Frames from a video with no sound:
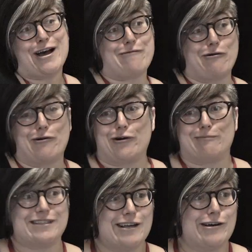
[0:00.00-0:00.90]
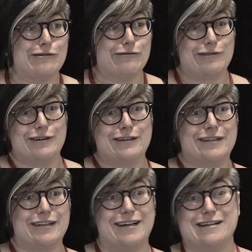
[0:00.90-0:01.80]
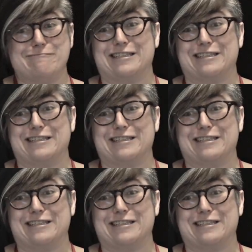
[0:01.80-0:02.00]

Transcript: I wrote code myself, um,